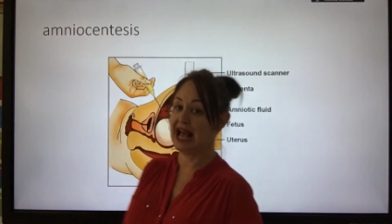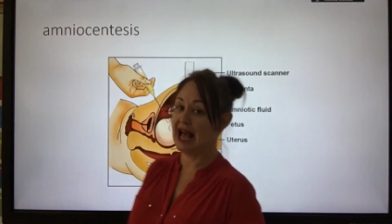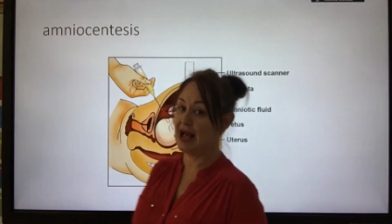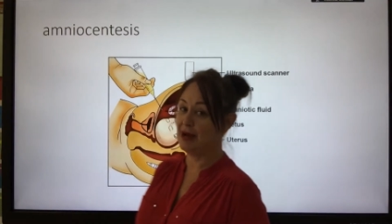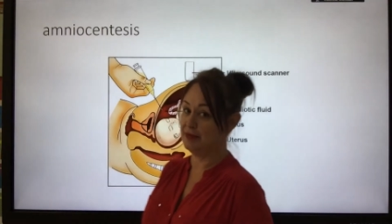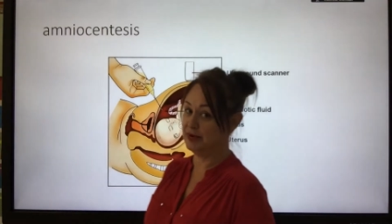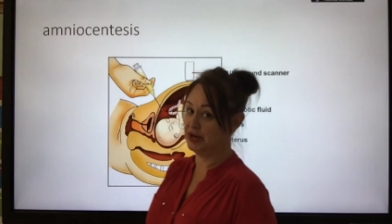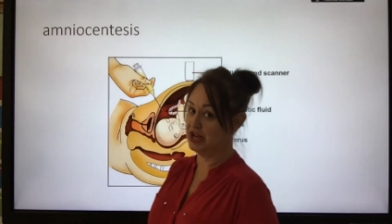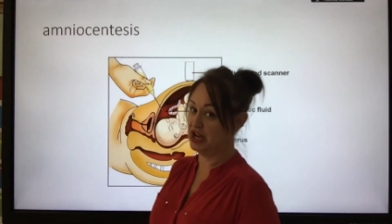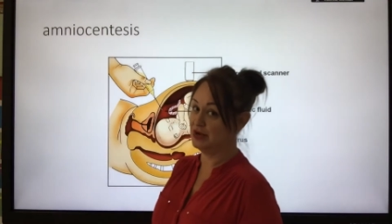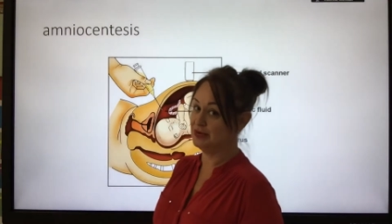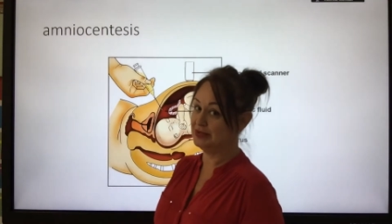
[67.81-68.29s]

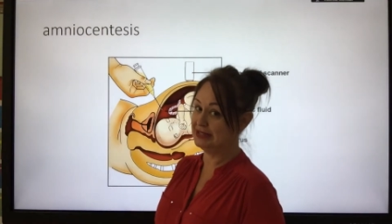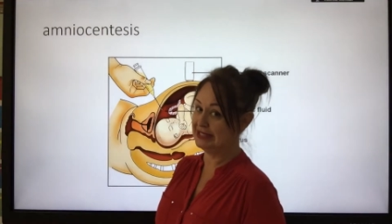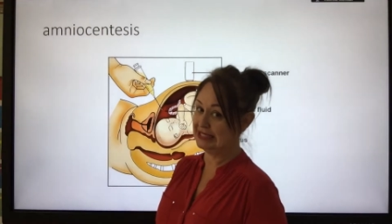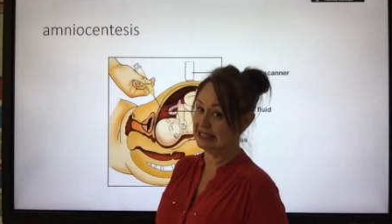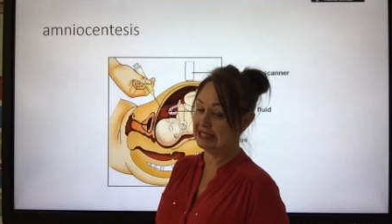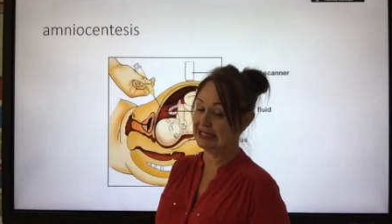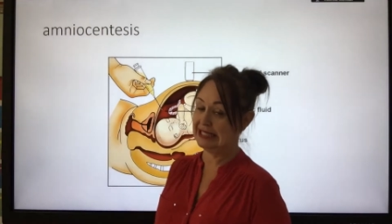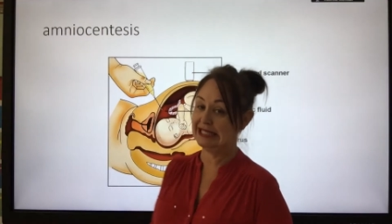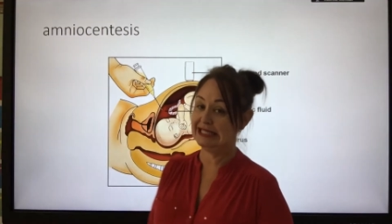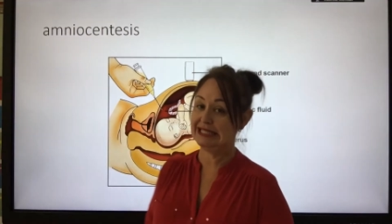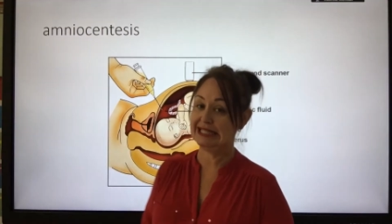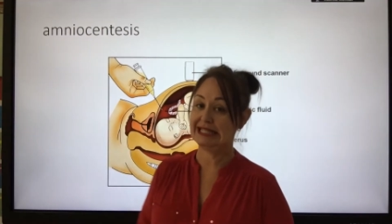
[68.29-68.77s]

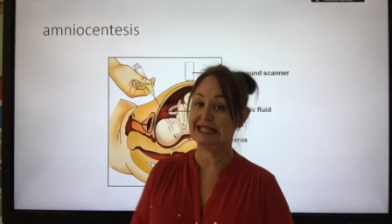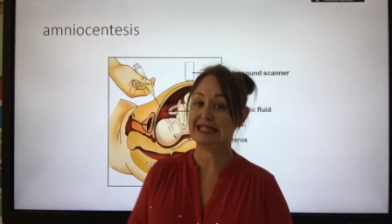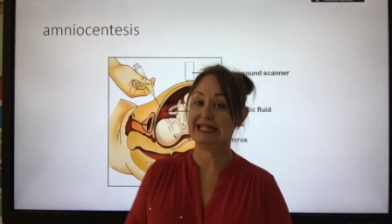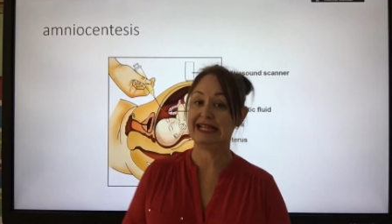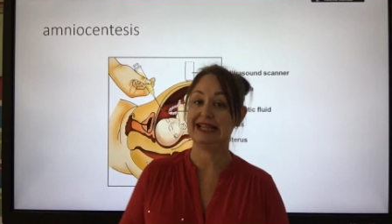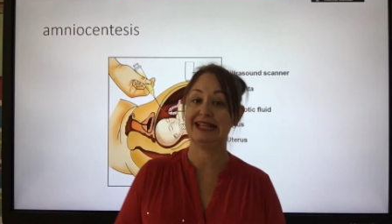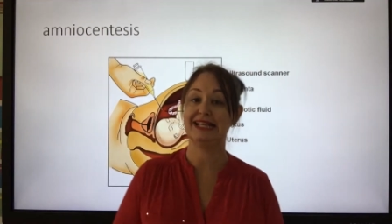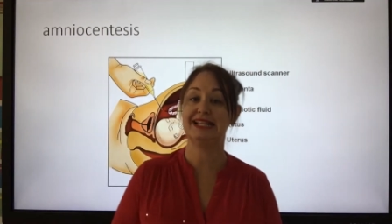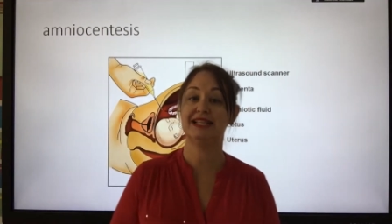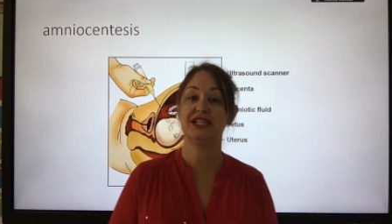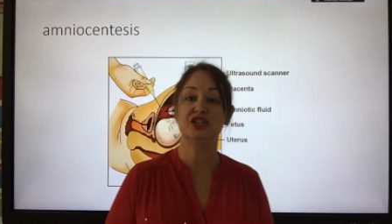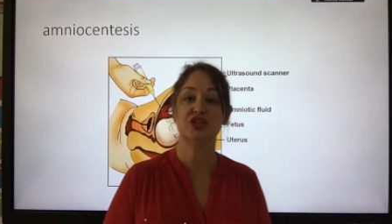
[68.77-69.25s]
amniocentesis,
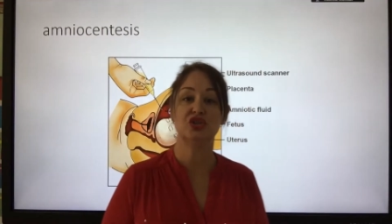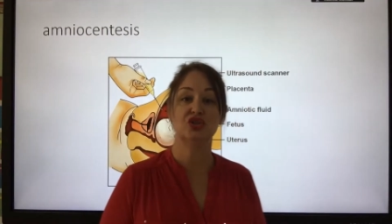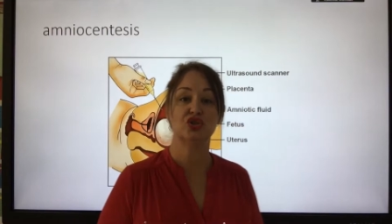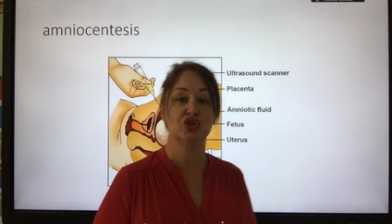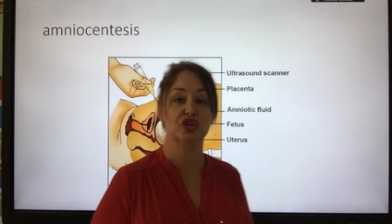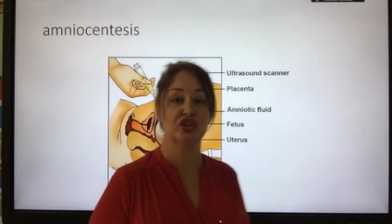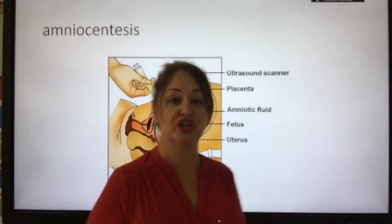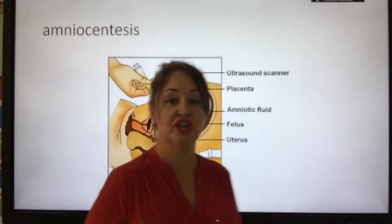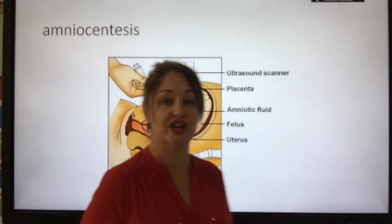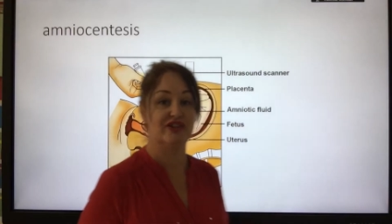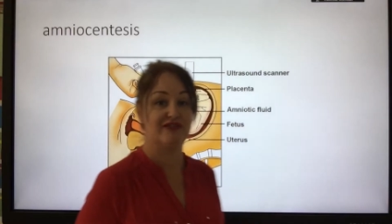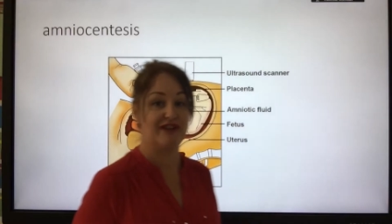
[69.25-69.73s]
and this is
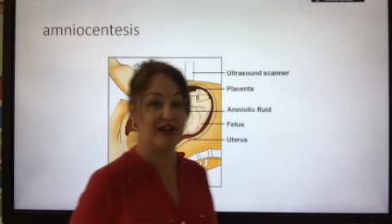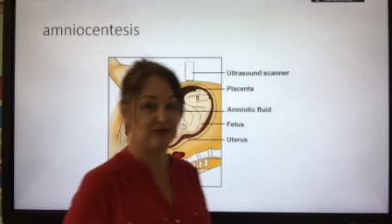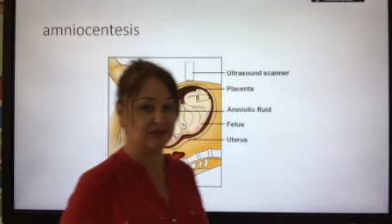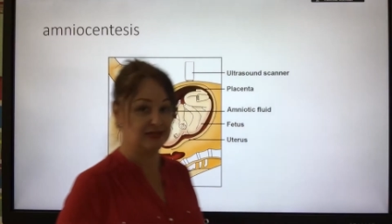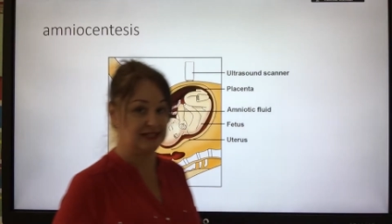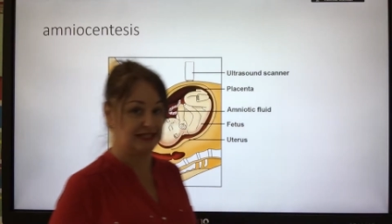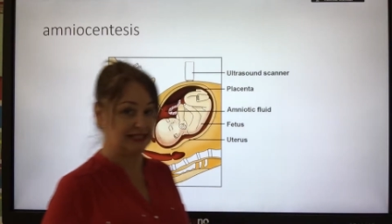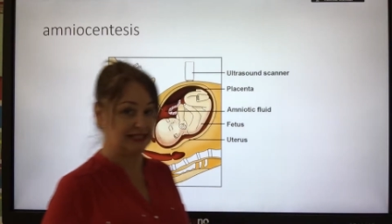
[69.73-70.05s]
done at around